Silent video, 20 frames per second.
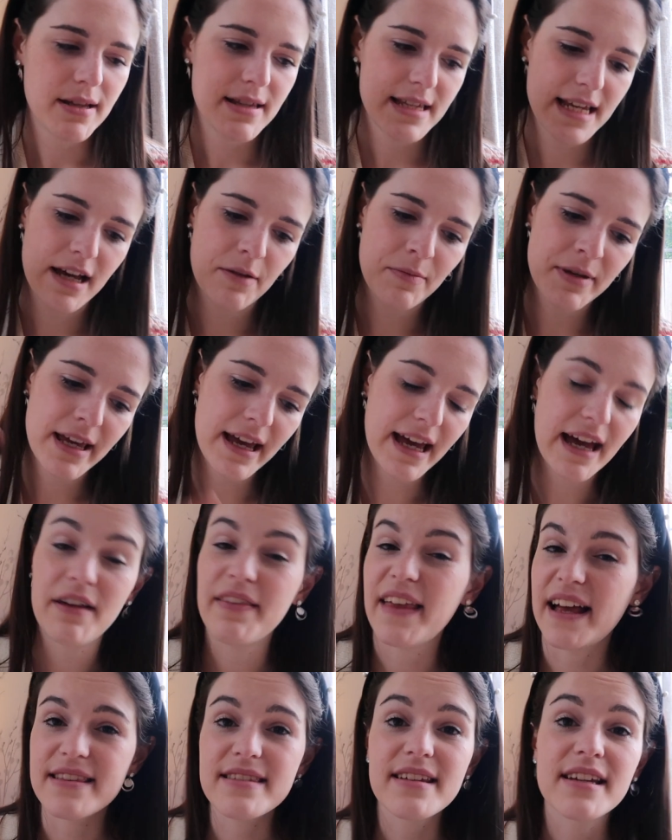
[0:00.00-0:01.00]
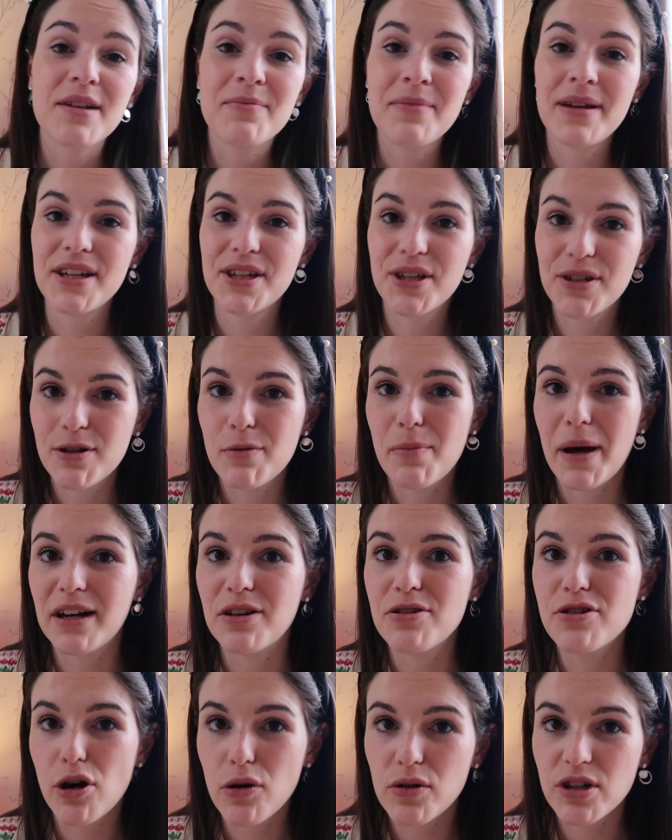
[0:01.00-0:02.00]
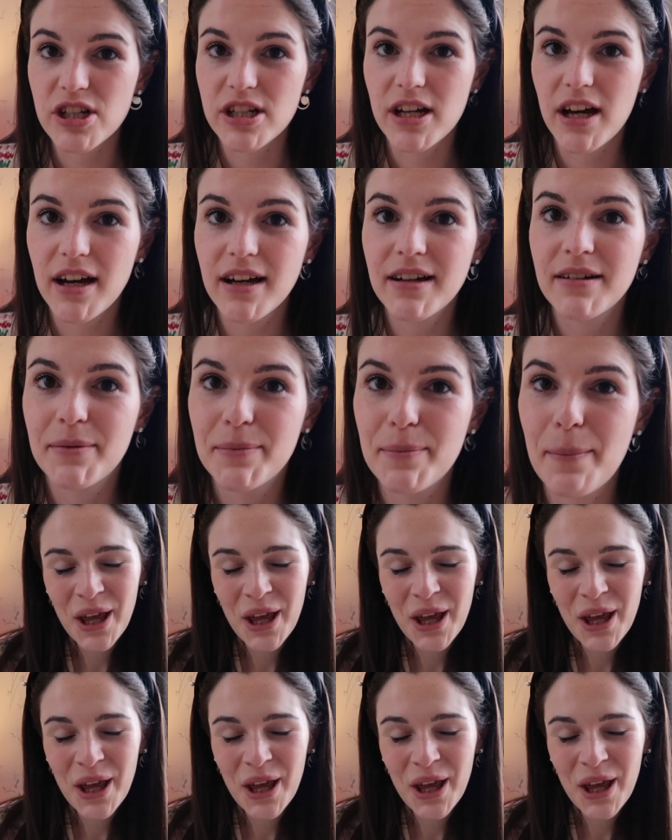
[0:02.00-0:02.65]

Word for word: Tell me how that's going to make you a better doctor.